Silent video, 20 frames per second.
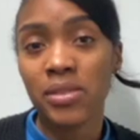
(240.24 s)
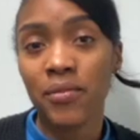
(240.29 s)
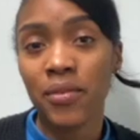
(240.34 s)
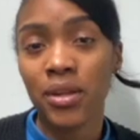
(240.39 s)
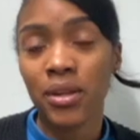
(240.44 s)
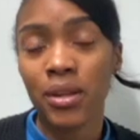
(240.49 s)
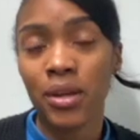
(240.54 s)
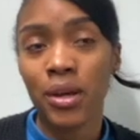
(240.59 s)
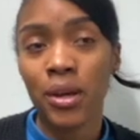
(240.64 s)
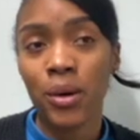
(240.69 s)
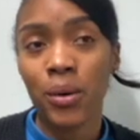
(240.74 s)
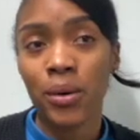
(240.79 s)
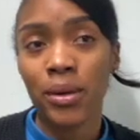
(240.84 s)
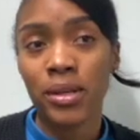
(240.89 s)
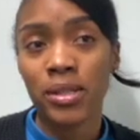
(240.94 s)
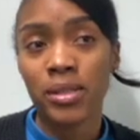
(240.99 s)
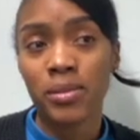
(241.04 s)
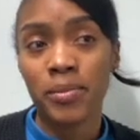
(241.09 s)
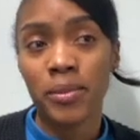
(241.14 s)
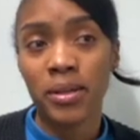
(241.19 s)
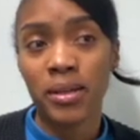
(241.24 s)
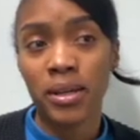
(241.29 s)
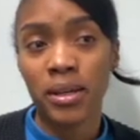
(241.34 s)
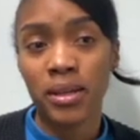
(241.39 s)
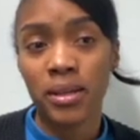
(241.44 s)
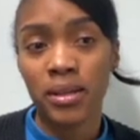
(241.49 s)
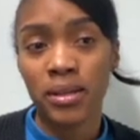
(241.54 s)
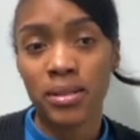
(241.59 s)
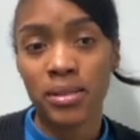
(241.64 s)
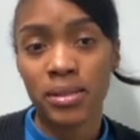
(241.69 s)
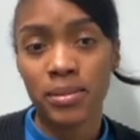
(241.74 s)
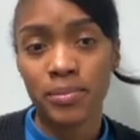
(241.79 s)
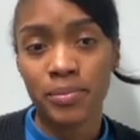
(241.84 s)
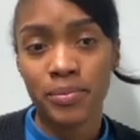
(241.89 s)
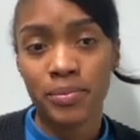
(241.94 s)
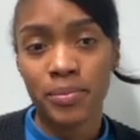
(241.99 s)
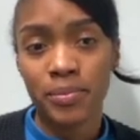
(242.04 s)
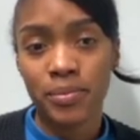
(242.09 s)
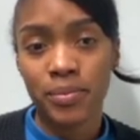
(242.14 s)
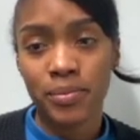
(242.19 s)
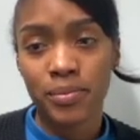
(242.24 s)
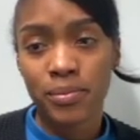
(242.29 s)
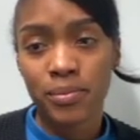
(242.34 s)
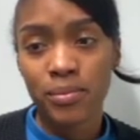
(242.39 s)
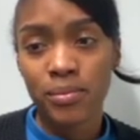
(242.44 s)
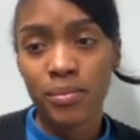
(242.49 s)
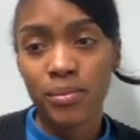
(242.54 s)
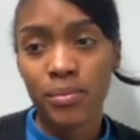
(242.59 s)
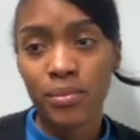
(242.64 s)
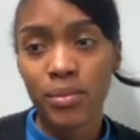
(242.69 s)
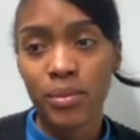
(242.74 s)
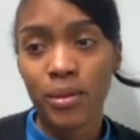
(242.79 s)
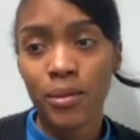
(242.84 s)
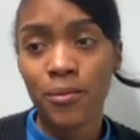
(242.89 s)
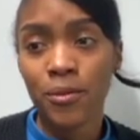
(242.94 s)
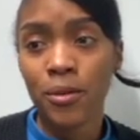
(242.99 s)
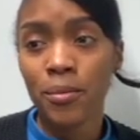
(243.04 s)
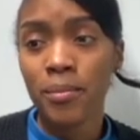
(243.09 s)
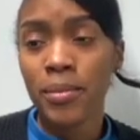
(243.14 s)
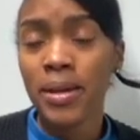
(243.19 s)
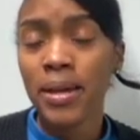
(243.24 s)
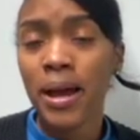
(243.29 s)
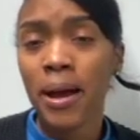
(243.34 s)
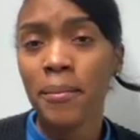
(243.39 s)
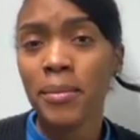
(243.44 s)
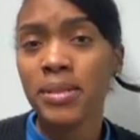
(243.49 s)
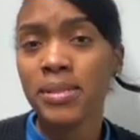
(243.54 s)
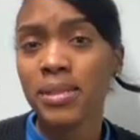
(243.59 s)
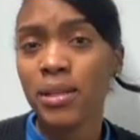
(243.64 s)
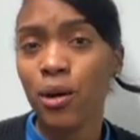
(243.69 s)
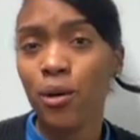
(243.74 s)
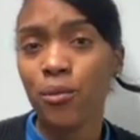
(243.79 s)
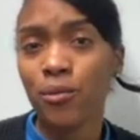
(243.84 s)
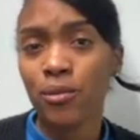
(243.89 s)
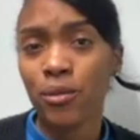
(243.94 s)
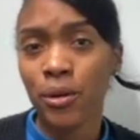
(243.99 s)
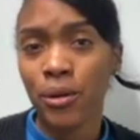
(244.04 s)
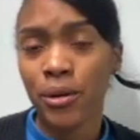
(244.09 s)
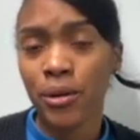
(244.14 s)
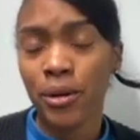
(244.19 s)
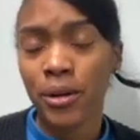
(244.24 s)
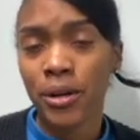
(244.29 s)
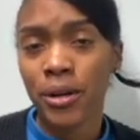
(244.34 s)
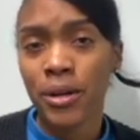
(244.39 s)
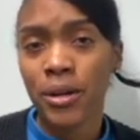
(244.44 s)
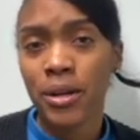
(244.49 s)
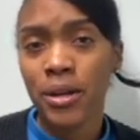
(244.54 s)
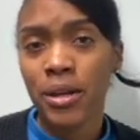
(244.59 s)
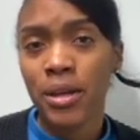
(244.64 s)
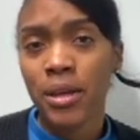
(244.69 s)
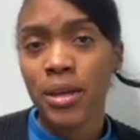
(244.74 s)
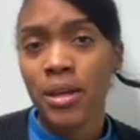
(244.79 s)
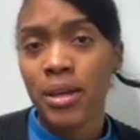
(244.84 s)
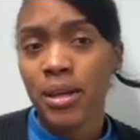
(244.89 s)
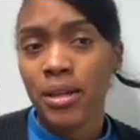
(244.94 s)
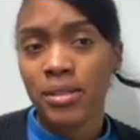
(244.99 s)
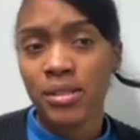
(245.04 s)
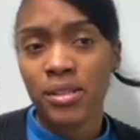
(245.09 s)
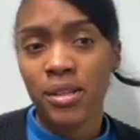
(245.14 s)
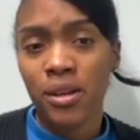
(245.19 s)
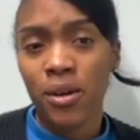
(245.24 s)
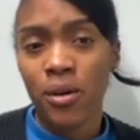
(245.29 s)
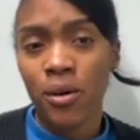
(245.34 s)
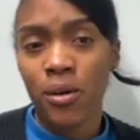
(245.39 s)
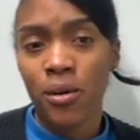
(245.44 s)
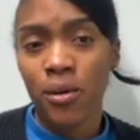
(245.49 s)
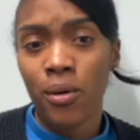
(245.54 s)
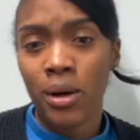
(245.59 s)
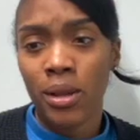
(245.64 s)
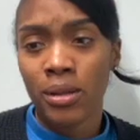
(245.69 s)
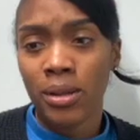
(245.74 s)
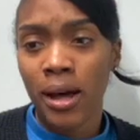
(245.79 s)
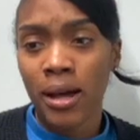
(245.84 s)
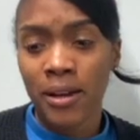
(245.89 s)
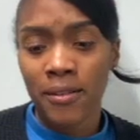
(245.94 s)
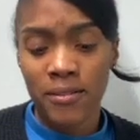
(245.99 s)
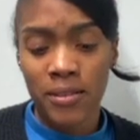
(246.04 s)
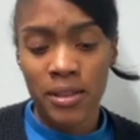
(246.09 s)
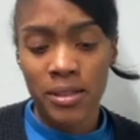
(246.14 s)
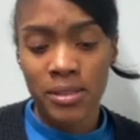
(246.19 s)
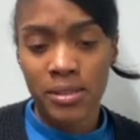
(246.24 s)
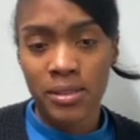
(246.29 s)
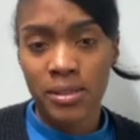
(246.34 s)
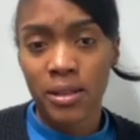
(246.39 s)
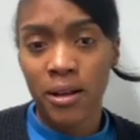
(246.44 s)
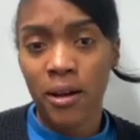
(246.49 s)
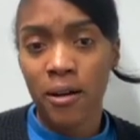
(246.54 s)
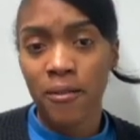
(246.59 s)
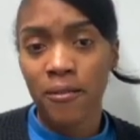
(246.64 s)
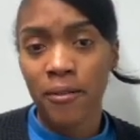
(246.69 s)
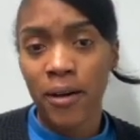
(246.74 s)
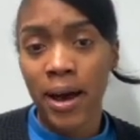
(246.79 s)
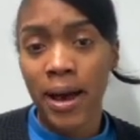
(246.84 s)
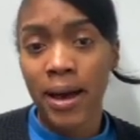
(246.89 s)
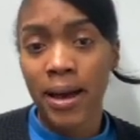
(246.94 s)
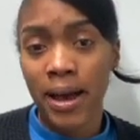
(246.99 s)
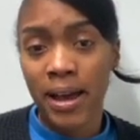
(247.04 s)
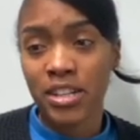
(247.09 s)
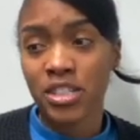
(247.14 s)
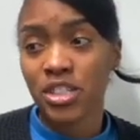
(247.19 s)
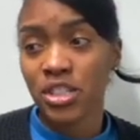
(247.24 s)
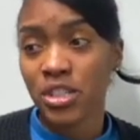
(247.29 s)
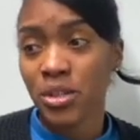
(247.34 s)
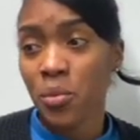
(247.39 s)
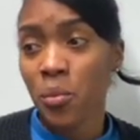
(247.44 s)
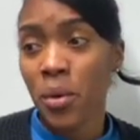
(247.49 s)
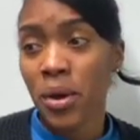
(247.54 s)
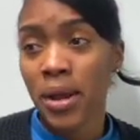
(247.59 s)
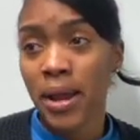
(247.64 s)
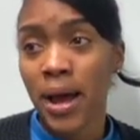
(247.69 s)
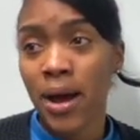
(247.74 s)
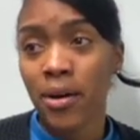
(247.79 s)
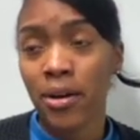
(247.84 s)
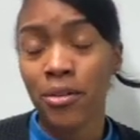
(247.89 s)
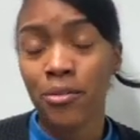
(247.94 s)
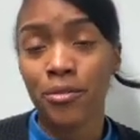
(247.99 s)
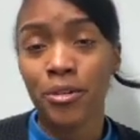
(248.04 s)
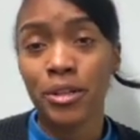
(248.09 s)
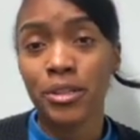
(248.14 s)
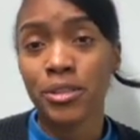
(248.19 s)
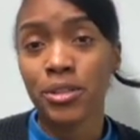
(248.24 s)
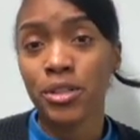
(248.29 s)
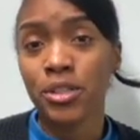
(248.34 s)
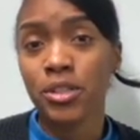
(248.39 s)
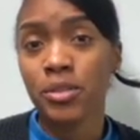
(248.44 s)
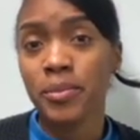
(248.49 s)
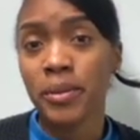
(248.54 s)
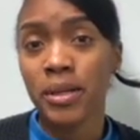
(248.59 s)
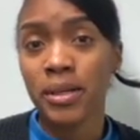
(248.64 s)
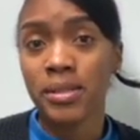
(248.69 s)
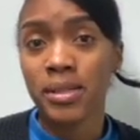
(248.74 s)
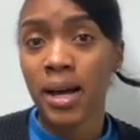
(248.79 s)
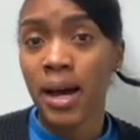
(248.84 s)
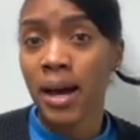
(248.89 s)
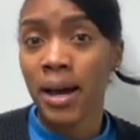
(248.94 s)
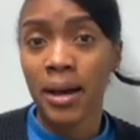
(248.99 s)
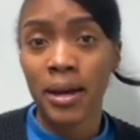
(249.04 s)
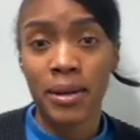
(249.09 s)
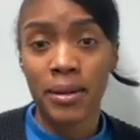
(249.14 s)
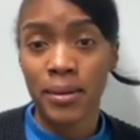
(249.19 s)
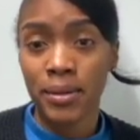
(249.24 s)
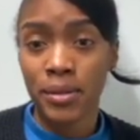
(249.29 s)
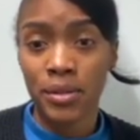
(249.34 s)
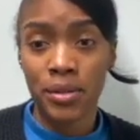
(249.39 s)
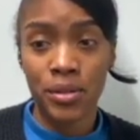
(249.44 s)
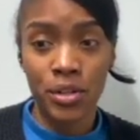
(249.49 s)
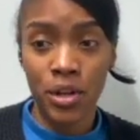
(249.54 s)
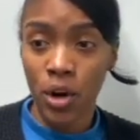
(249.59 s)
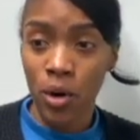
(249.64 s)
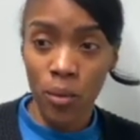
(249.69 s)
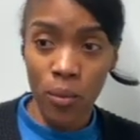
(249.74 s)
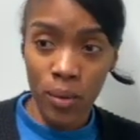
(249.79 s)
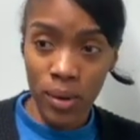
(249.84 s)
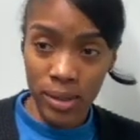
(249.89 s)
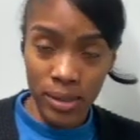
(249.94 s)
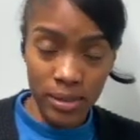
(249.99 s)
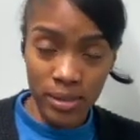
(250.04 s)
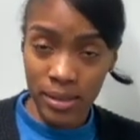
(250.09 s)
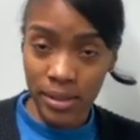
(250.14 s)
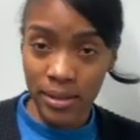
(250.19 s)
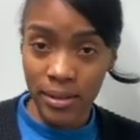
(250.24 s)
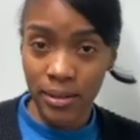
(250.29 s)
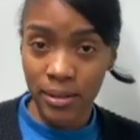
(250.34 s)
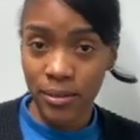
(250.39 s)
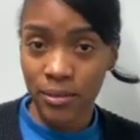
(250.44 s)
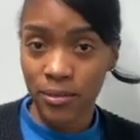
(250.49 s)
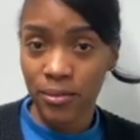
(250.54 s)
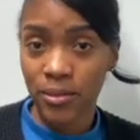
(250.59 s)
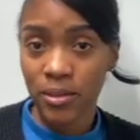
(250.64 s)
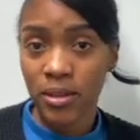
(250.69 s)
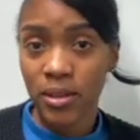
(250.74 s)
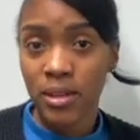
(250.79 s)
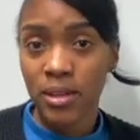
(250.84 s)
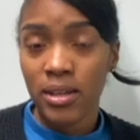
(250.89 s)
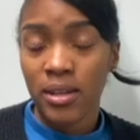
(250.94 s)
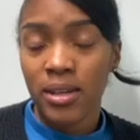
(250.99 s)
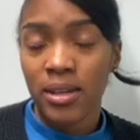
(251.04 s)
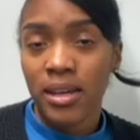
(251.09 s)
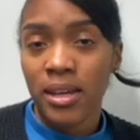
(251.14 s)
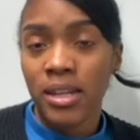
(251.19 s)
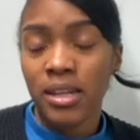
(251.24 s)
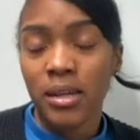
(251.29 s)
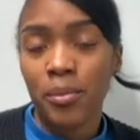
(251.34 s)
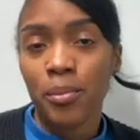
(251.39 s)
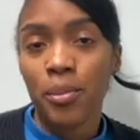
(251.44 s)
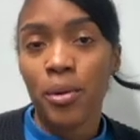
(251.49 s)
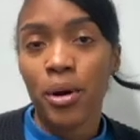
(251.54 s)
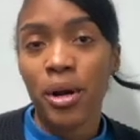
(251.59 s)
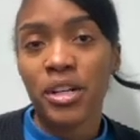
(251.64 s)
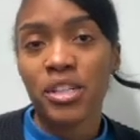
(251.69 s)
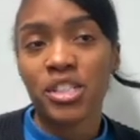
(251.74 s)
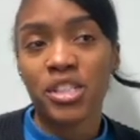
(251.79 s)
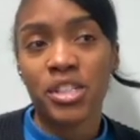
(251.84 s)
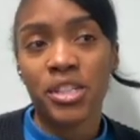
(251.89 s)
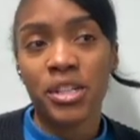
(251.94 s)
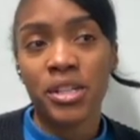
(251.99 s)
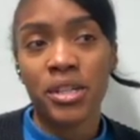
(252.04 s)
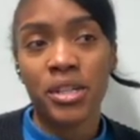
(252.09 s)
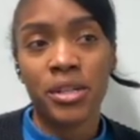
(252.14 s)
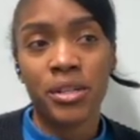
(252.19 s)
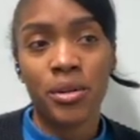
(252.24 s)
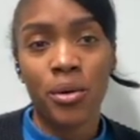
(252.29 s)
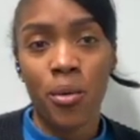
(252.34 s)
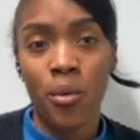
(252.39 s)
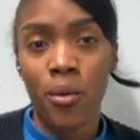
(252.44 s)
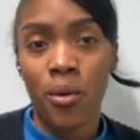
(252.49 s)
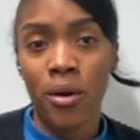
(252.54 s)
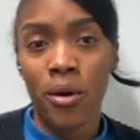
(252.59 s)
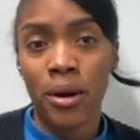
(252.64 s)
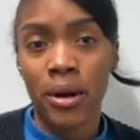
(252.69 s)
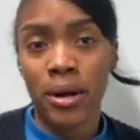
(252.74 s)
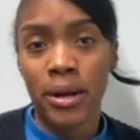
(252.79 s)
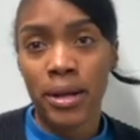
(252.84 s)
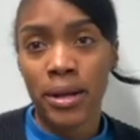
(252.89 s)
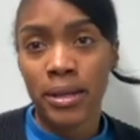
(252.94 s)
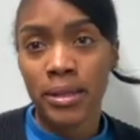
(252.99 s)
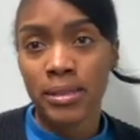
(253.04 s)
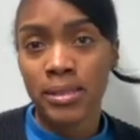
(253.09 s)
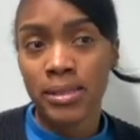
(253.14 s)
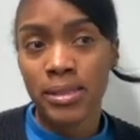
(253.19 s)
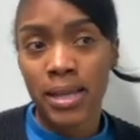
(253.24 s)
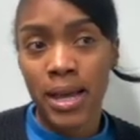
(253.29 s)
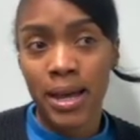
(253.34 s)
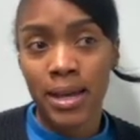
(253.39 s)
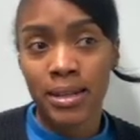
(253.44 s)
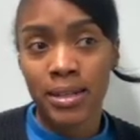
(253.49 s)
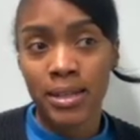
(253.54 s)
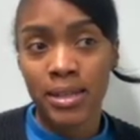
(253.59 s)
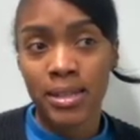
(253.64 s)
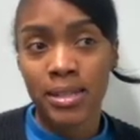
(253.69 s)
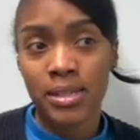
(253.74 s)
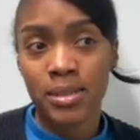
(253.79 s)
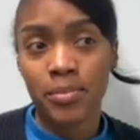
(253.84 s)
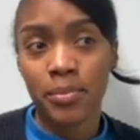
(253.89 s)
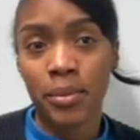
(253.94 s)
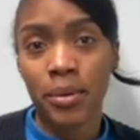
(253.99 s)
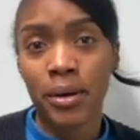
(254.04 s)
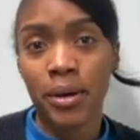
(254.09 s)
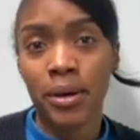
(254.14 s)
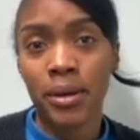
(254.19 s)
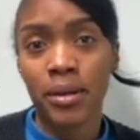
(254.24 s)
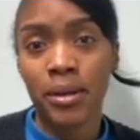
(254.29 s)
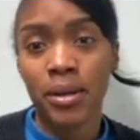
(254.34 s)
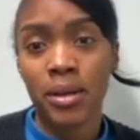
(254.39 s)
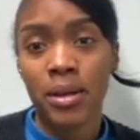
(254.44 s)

video is because for me, I'm a self-learner. And so a lot of this stuff I actually went out and researched because I don't want to live in depression or in sadness, but